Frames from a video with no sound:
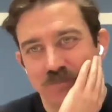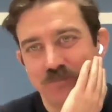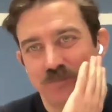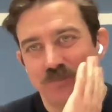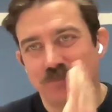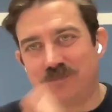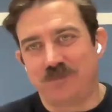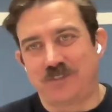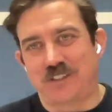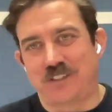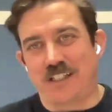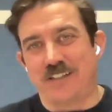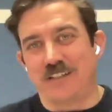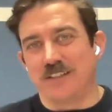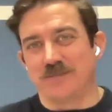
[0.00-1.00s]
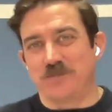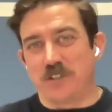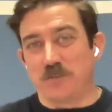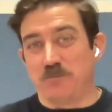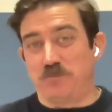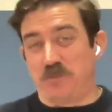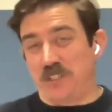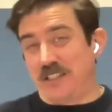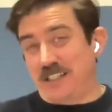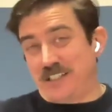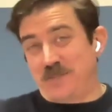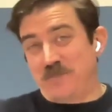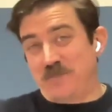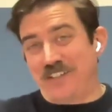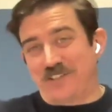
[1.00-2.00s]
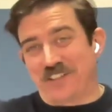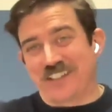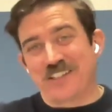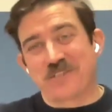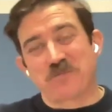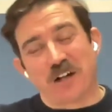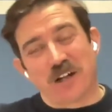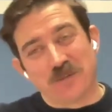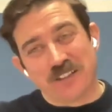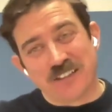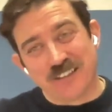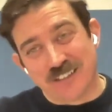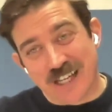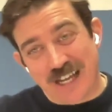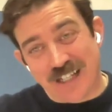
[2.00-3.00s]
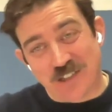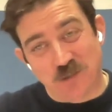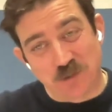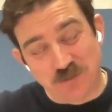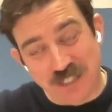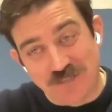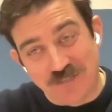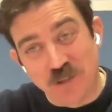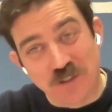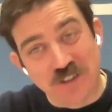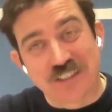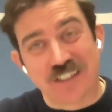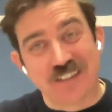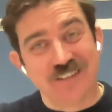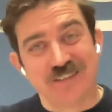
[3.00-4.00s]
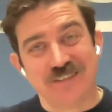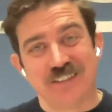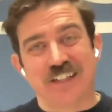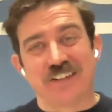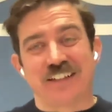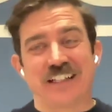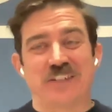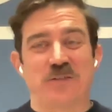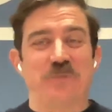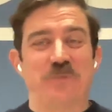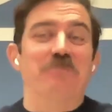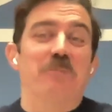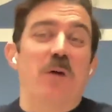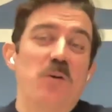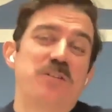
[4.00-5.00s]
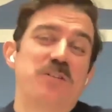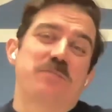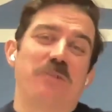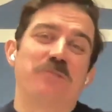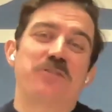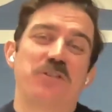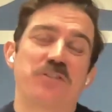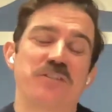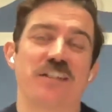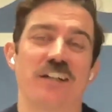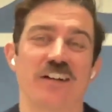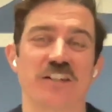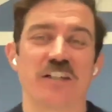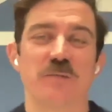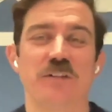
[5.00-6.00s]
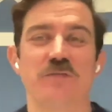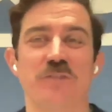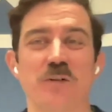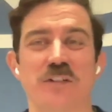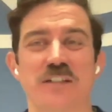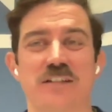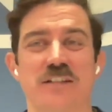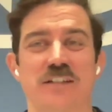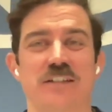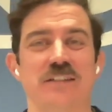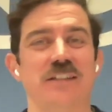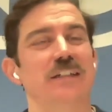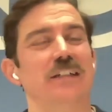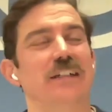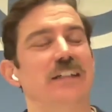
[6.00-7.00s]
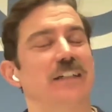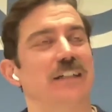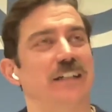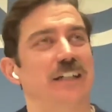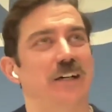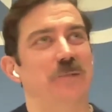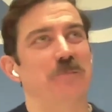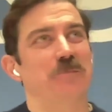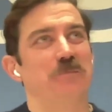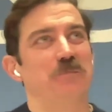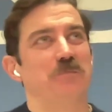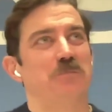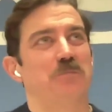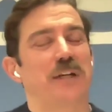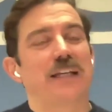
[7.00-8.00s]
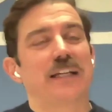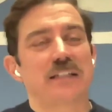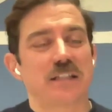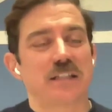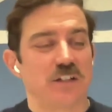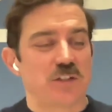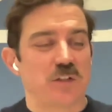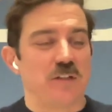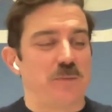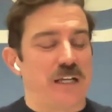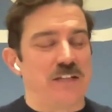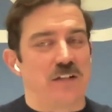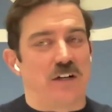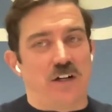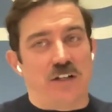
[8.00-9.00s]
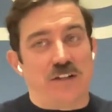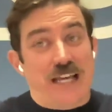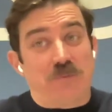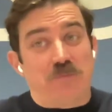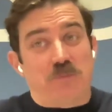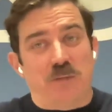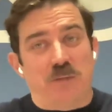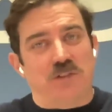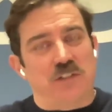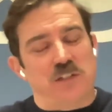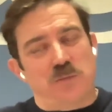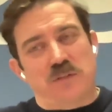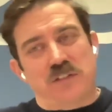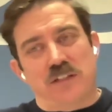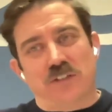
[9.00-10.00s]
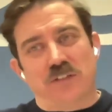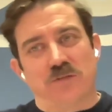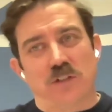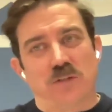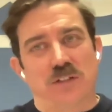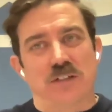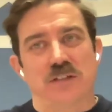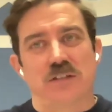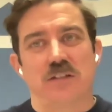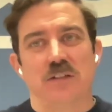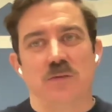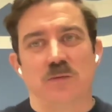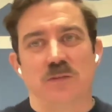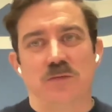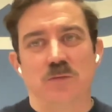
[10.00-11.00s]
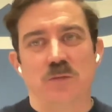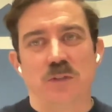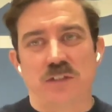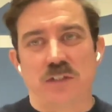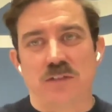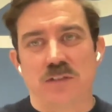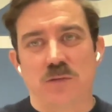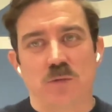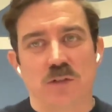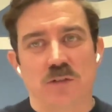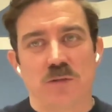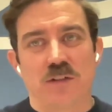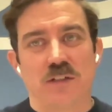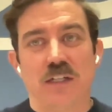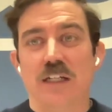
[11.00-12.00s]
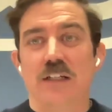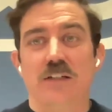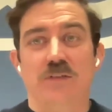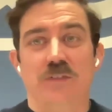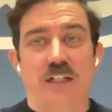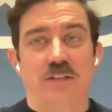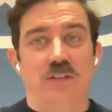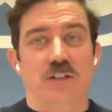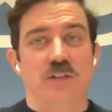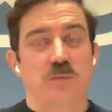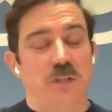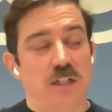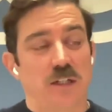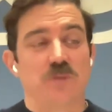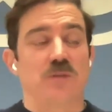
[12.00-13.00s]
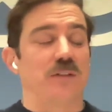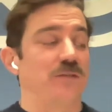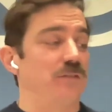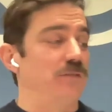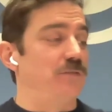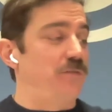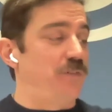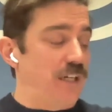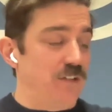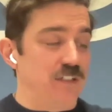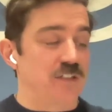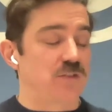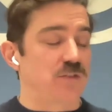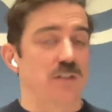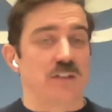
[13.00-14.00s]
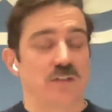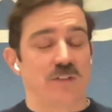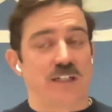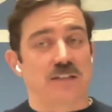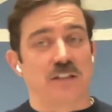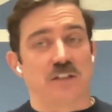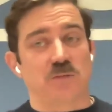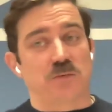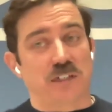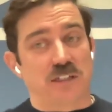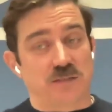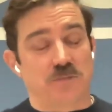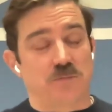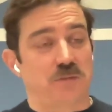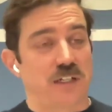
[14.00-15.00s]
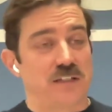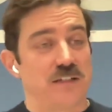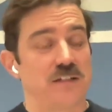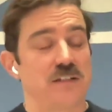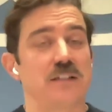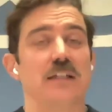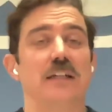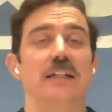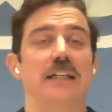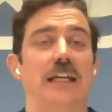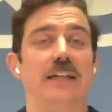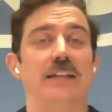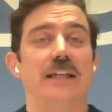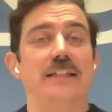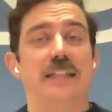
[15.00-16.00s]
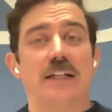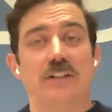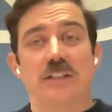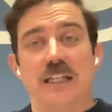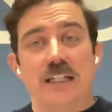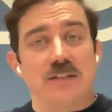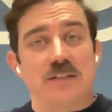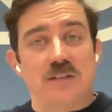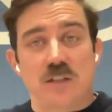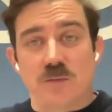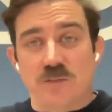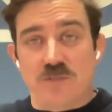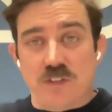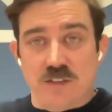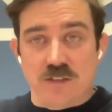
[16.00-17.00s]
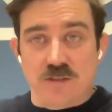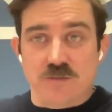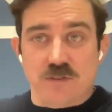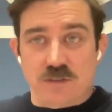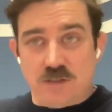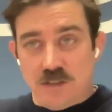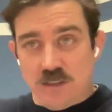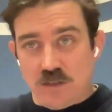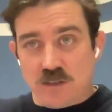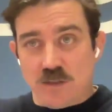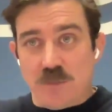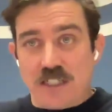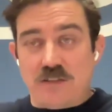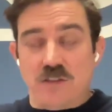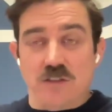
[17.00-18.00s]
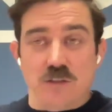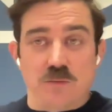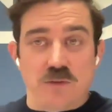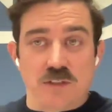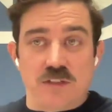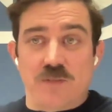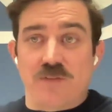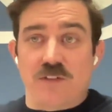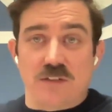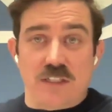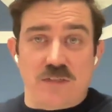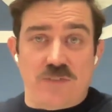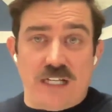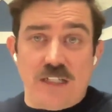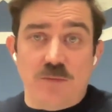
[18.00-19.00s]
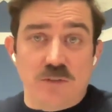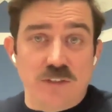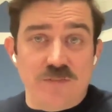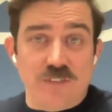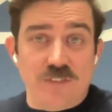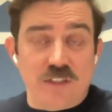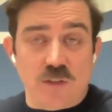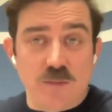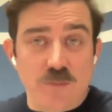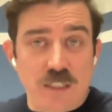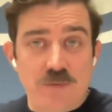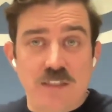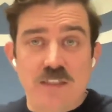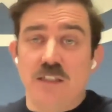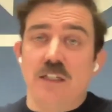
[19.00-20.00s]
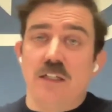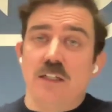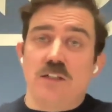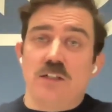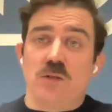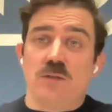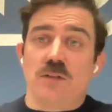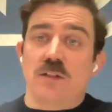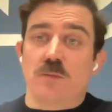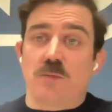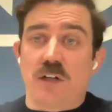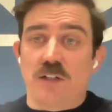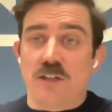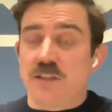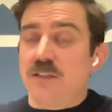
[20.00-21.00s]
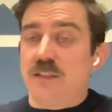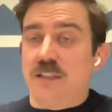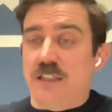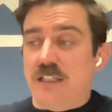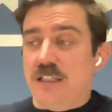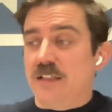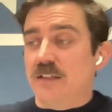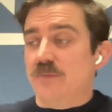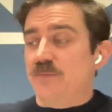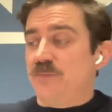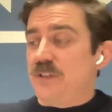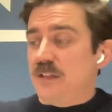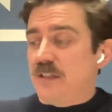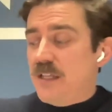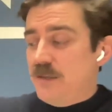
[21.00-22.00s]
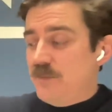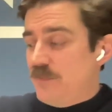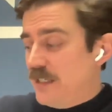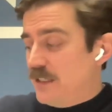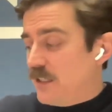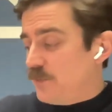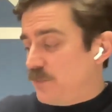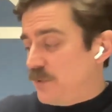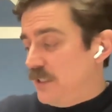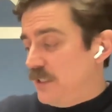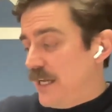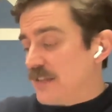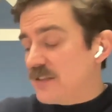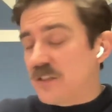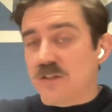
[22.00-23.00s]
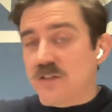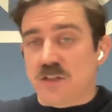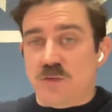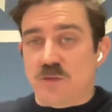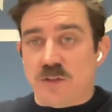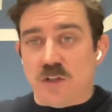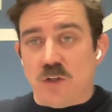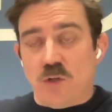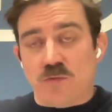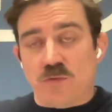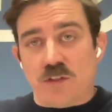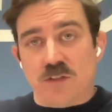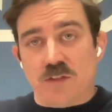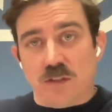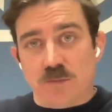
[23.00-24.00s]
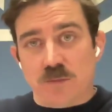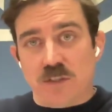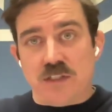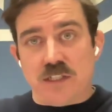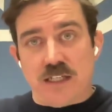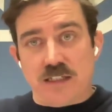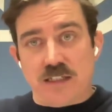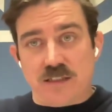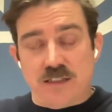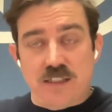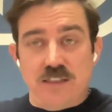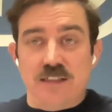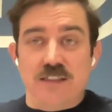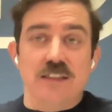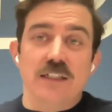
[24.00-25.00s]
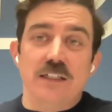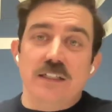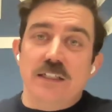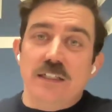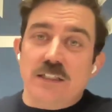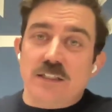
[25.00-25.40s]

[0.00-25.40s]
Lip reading: I would say that the biggest metric is probably the actual revenue return. I think that's what most publishers are going to be focused on. But I guess it also depends on that publisher's specific focus. We certainly work with very large pubs who have a very strong direct sales presence, and they delegate some of the, to Mike's earlier point, some of the less valuable inventory maybe to another partner, and they may not be as concerned with the overall numbers as the